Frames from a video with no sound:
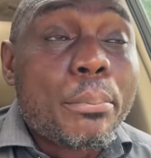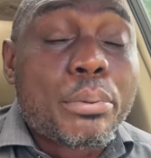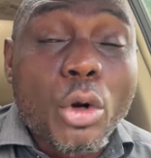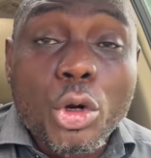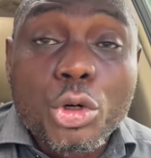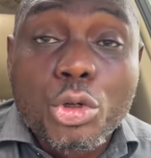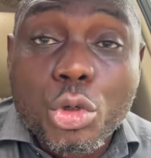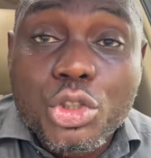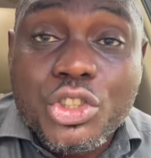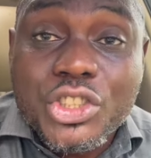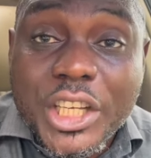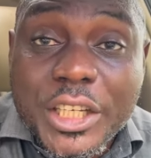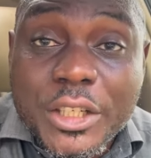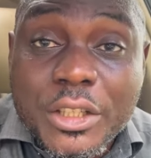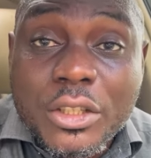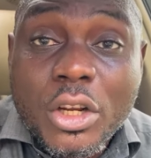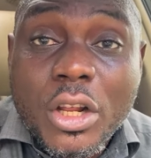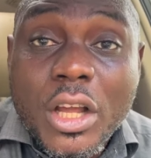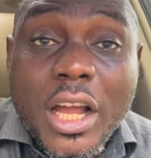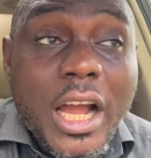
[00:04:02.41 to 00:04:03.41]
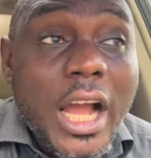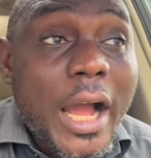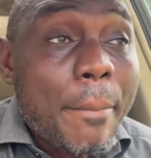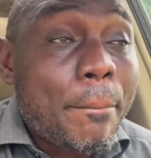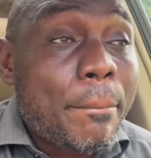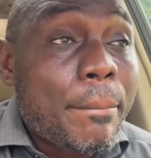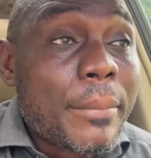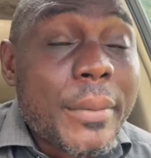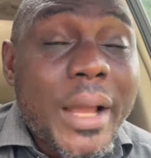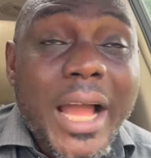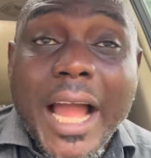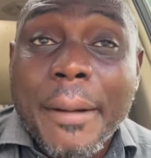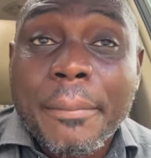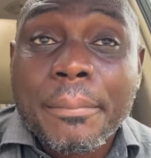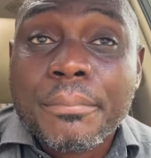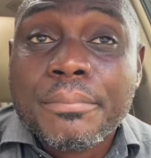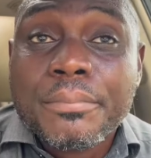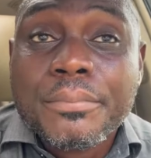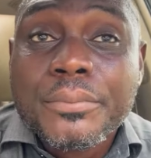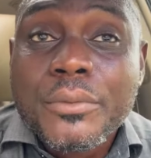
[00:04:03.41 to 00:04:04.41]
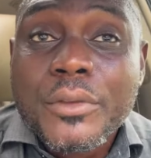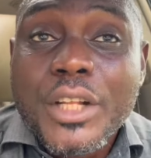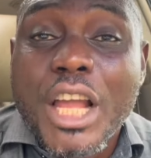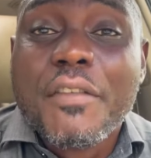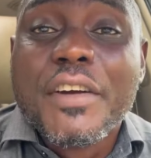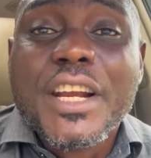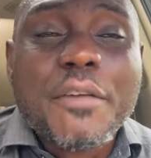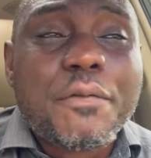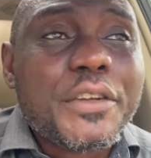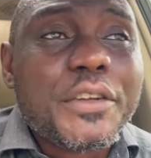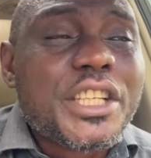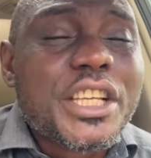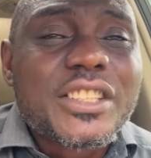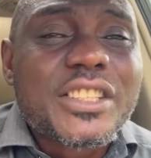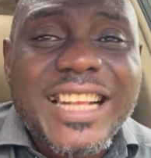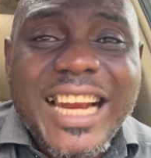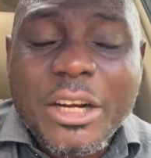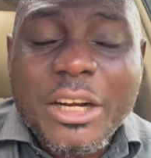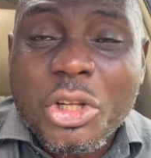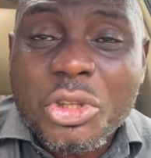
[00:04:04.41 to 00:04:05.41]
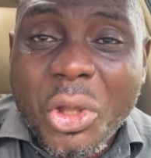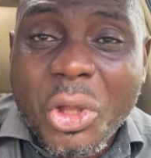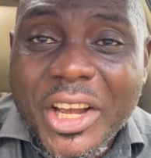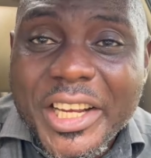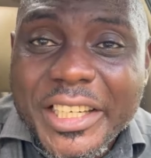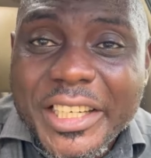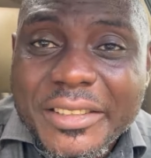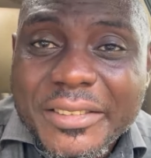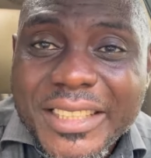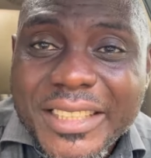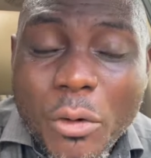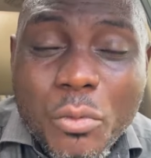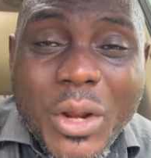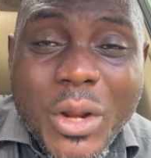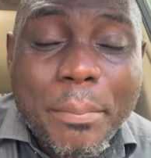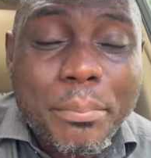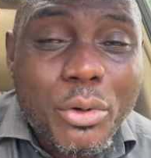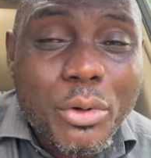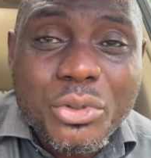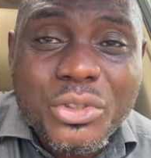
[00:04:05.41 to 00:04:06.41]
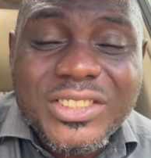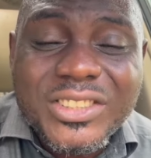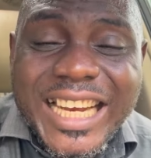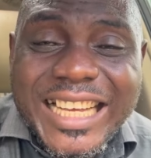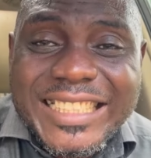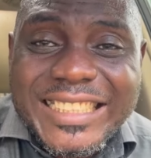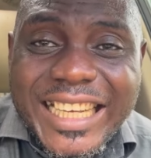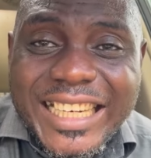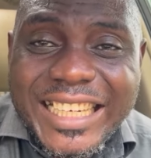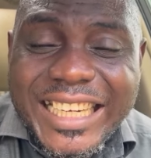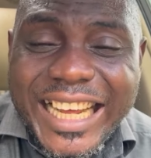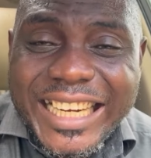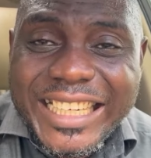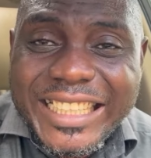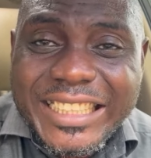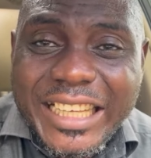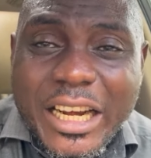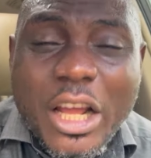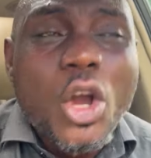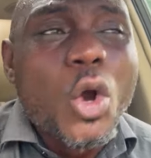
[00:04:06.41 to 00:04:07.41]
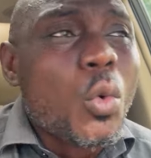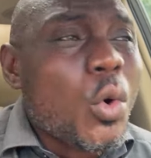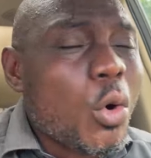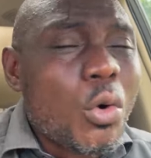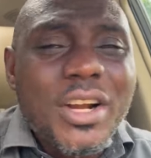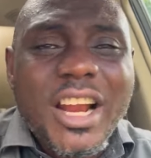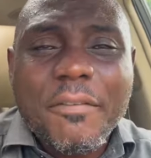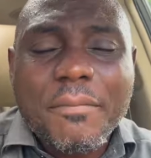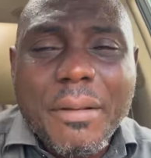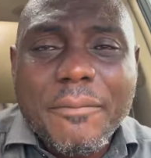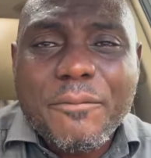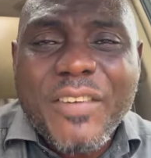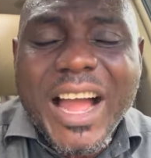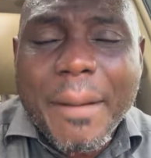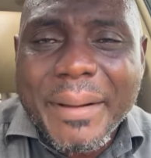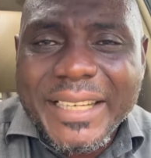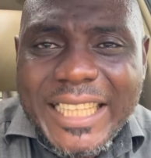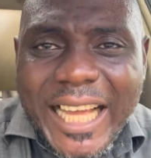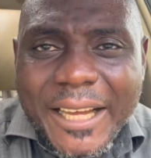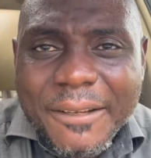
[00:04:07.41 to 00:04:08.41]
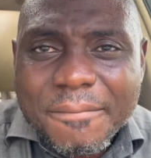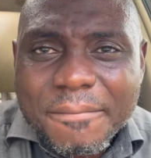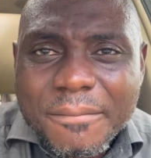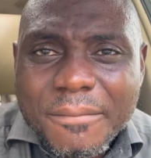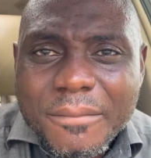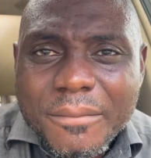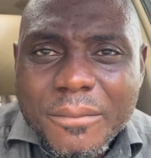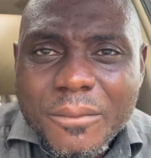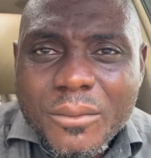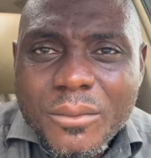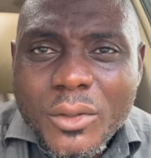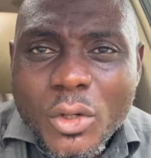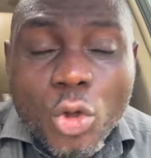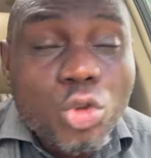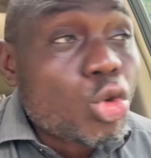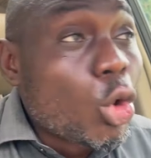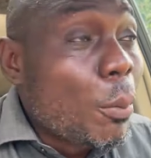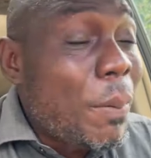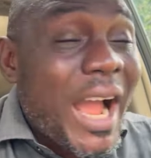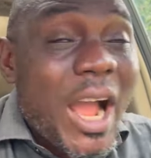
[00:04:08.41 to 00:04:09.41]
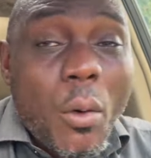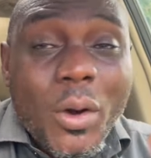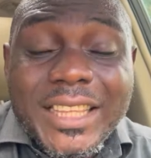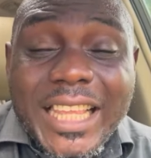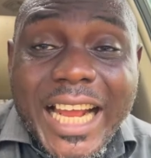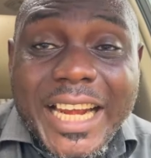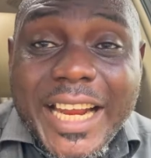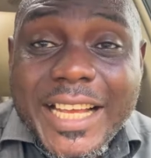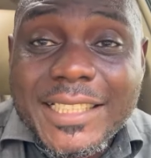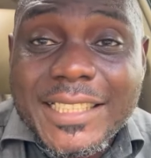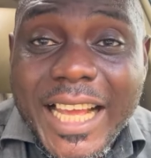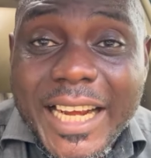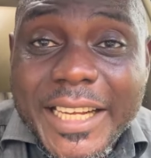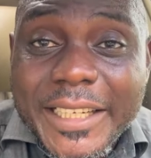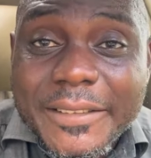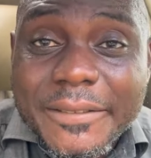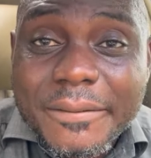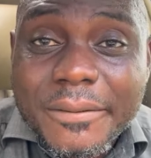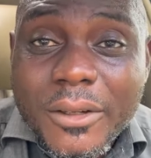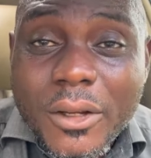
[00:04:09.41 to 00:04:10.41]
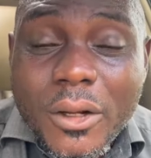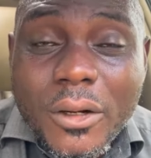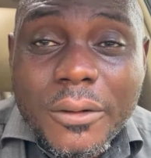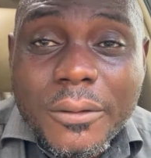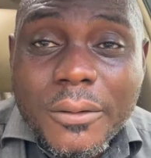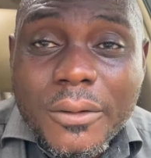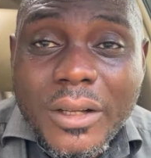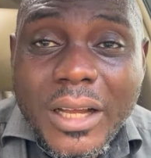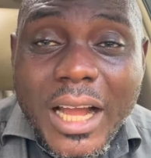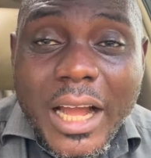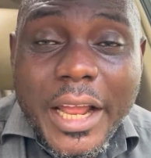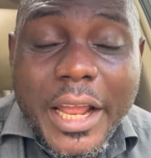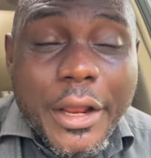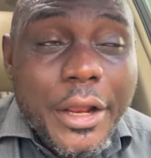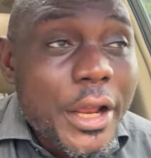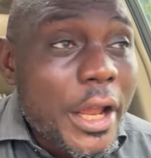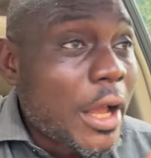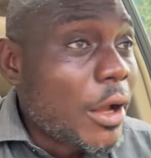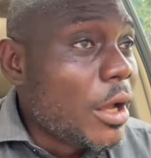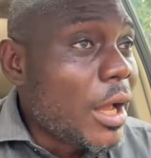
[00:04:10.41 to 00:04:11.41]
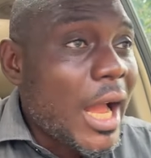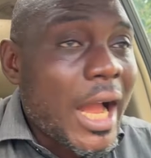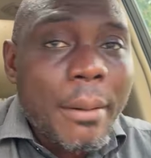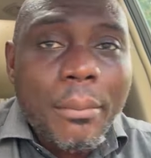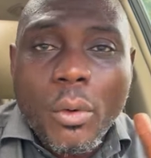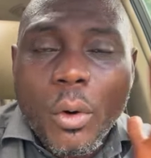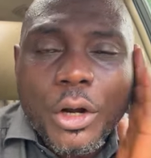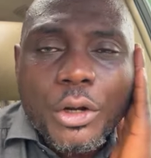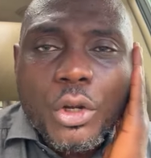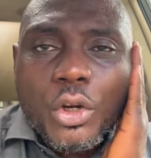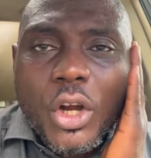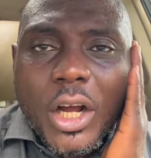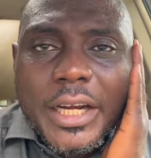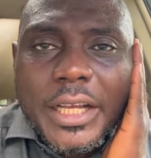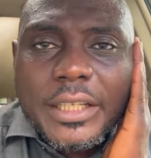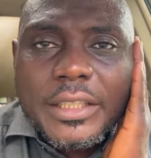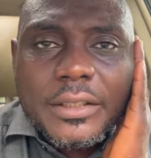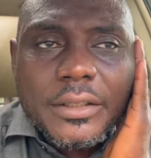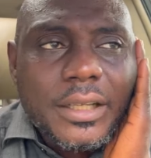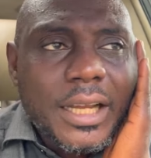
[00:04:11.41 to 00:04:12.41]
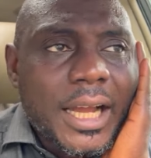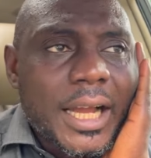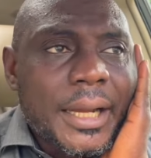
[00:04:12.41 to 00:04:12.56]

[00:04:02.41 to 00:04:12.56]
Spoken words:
producing, even if it is granite oil that we are producing and selling at the end, we would have been far better. Dubai, what are they selling? What do you call it?